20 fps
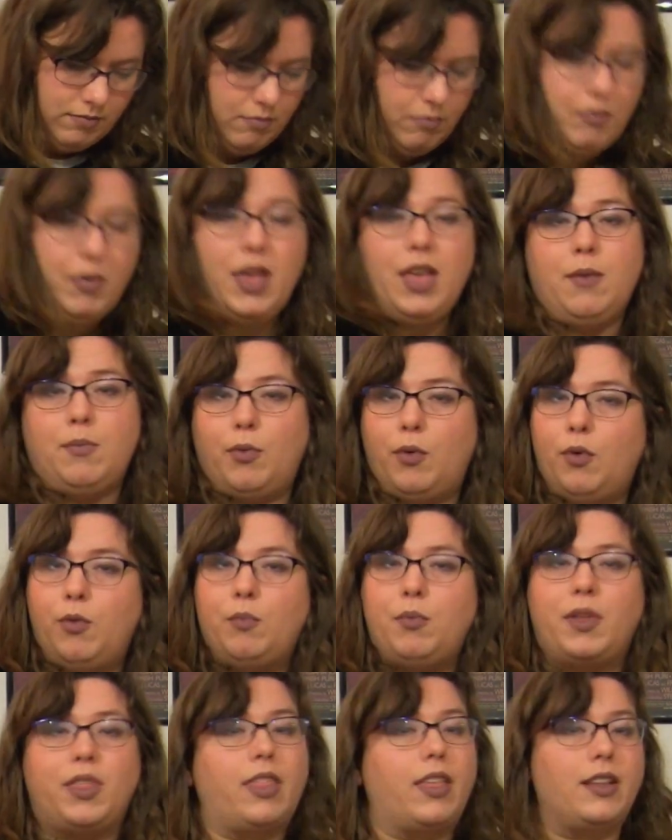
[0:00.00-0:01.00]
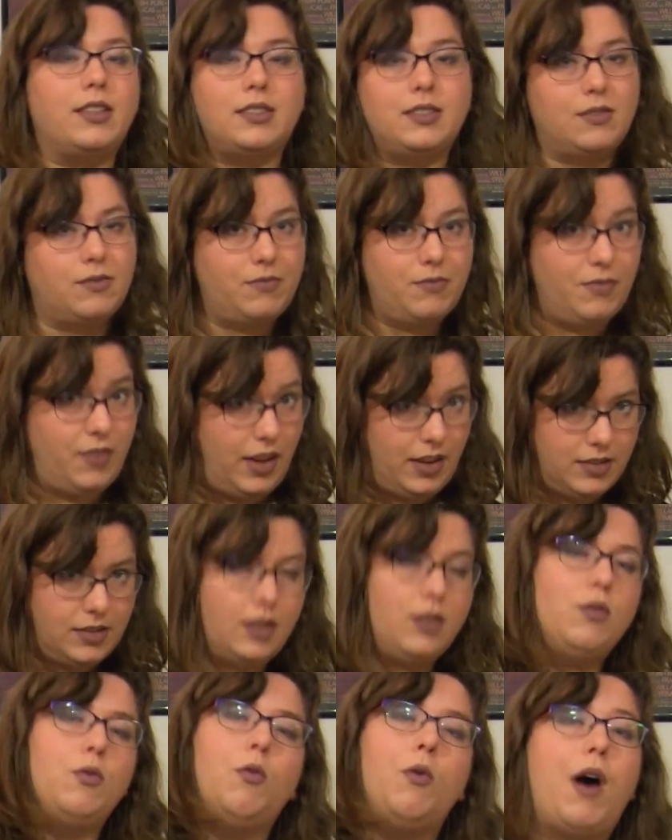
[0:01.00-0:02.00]
people, but let's face
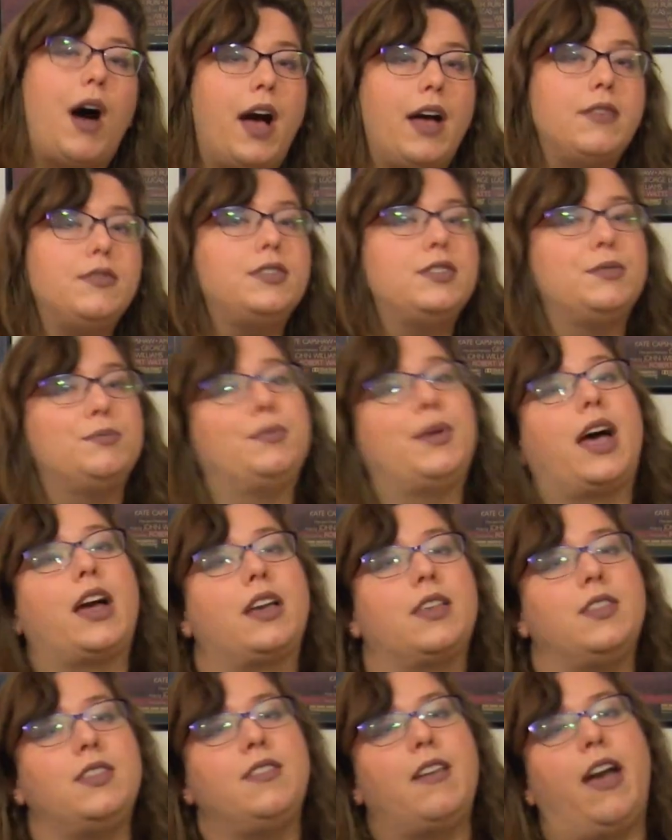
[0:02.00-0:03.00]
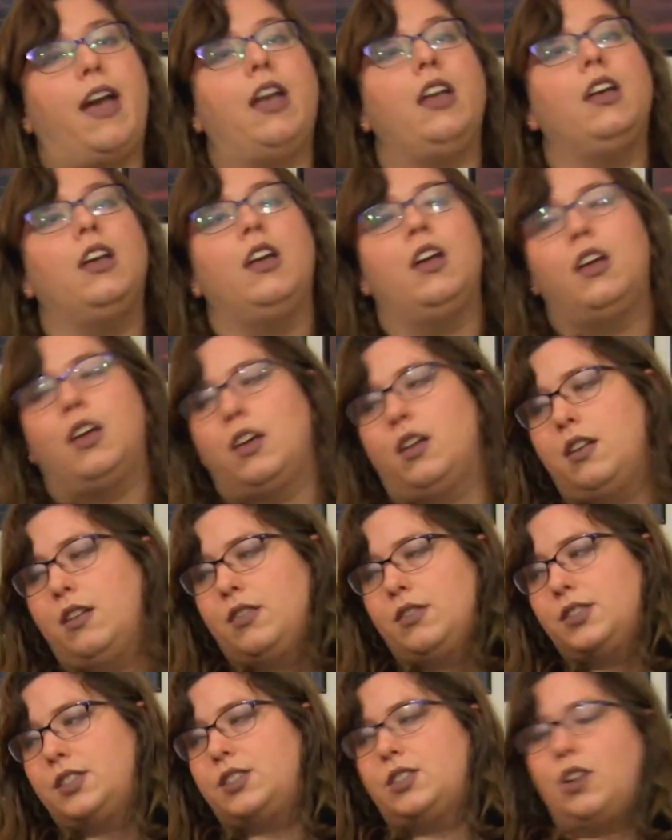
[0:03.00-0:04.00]
it, wives, back in the day,
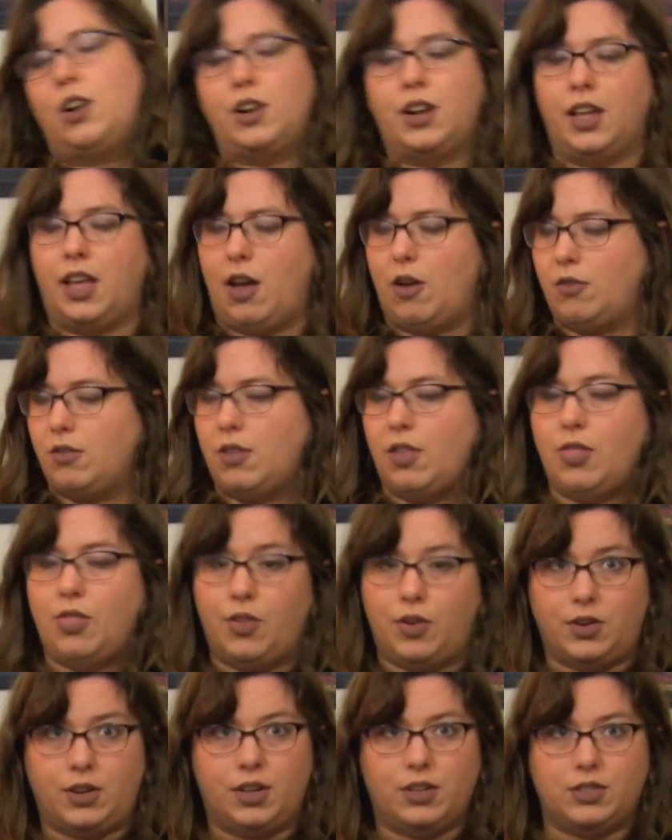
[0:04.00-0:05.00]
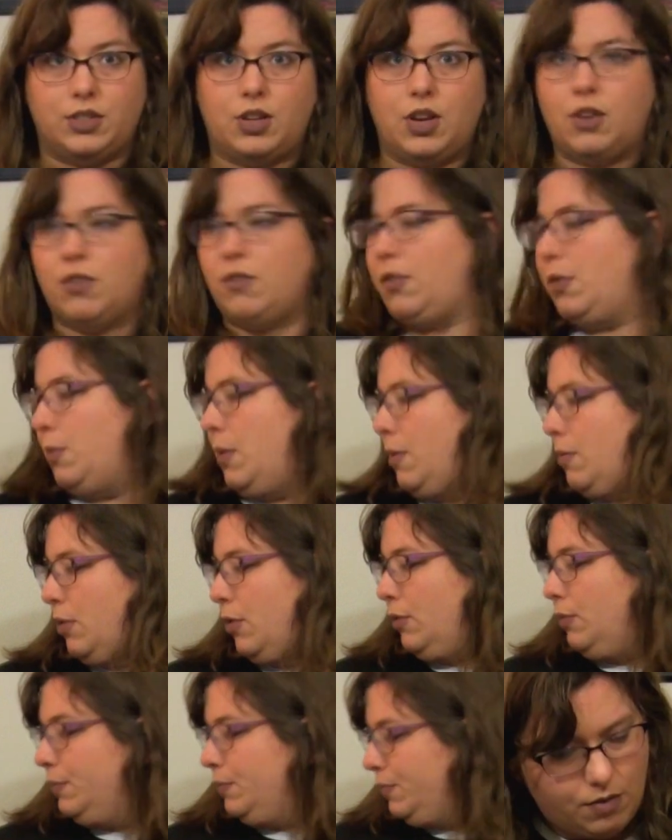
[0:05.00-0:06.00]
starting out and learning to cook for people.
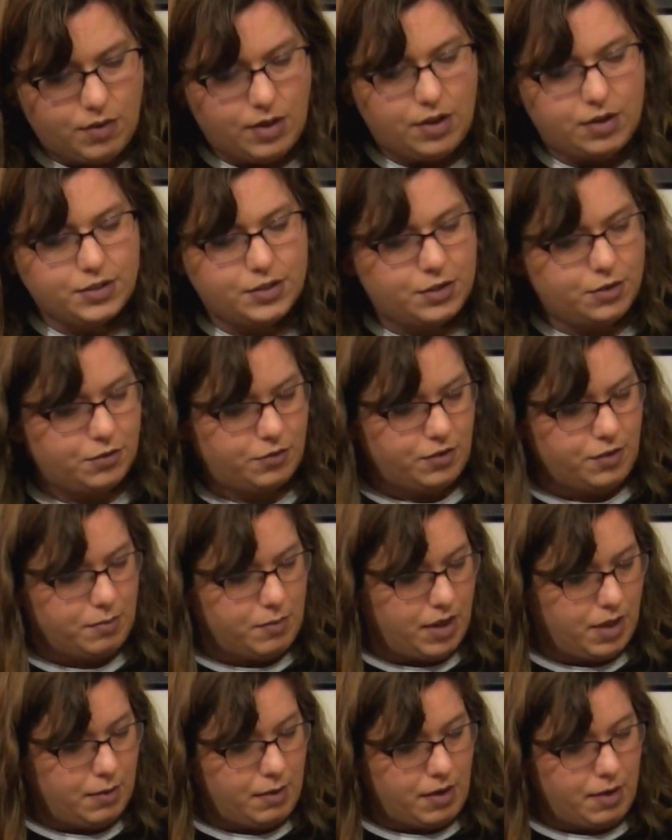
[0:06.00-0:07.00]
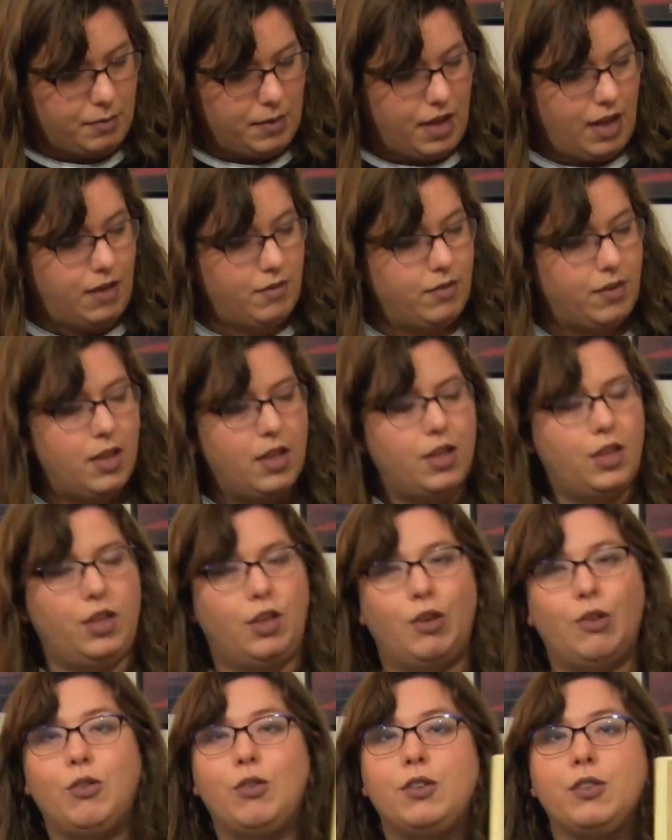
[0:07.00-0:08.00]
We also, from my mom, have
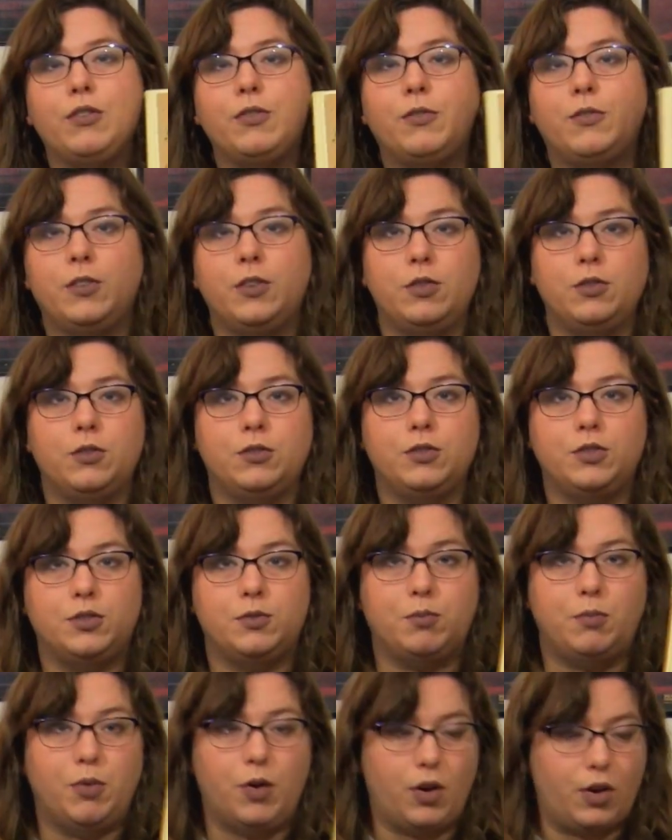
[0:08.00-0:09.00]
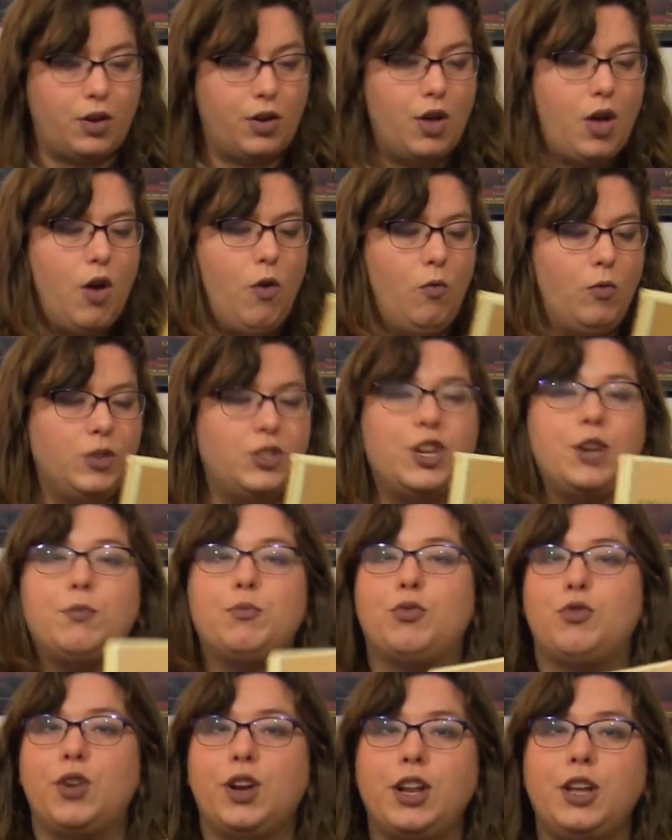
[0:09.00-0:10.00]
Your Foods book, which I'm
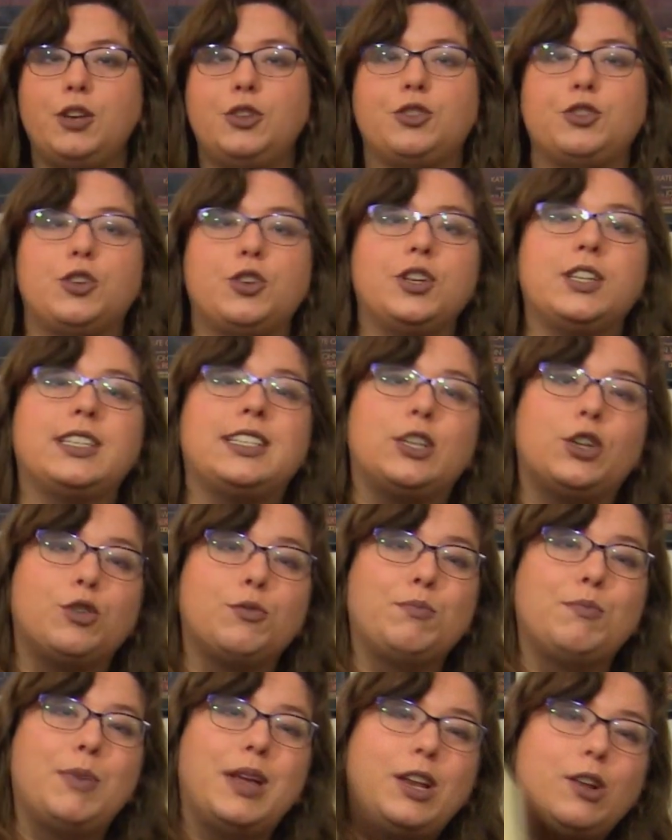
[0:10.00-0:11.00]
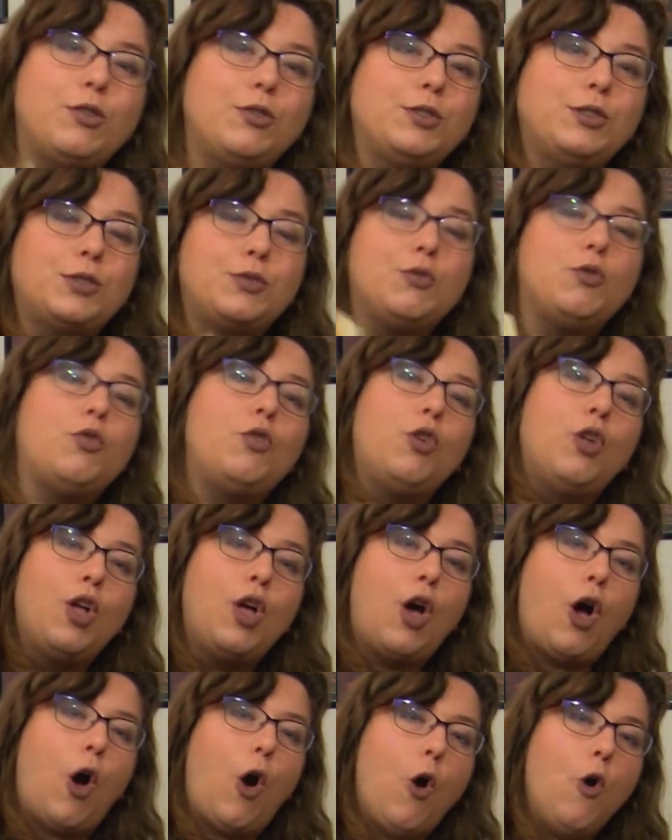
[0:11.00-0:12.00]
pretty sure is her middle school
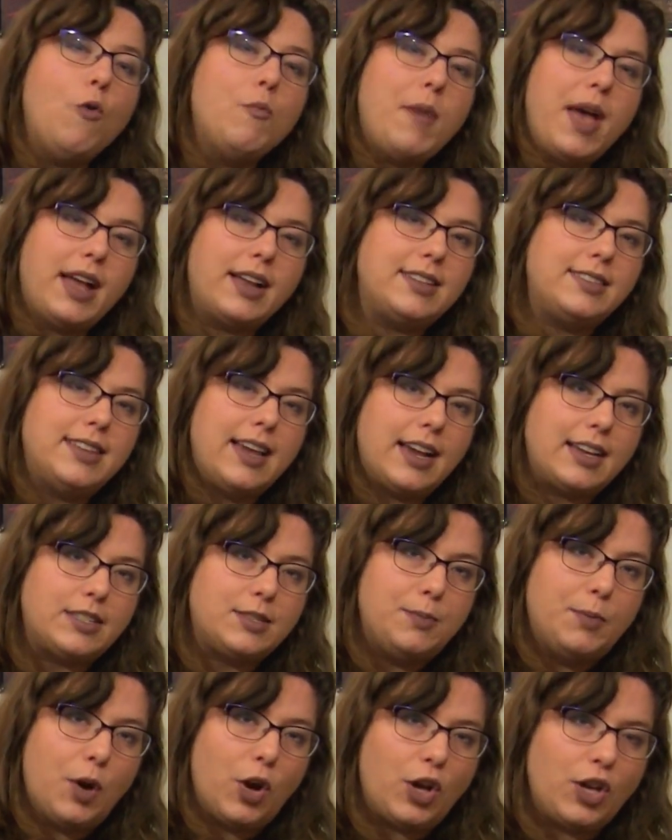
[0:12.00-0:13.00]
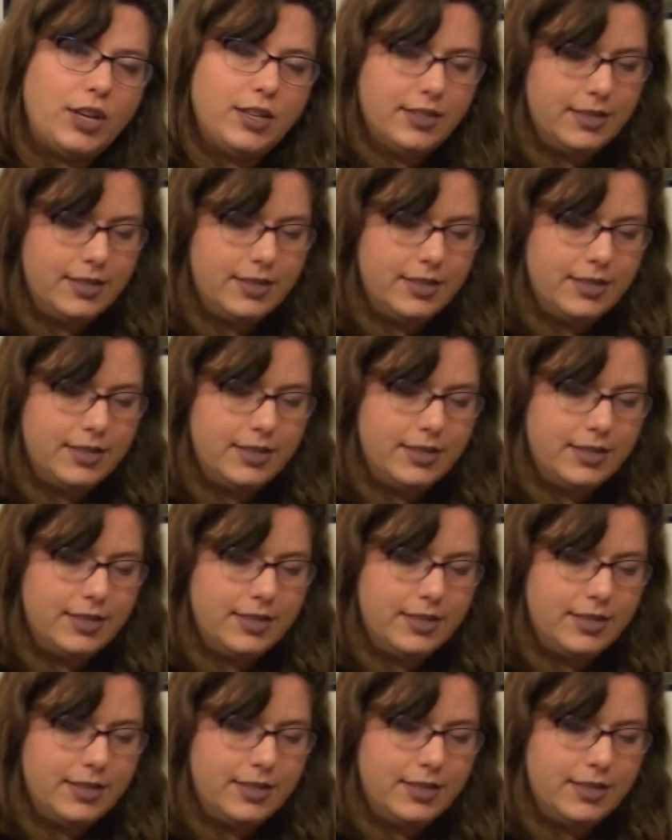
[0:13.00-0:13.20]
home ec textbook.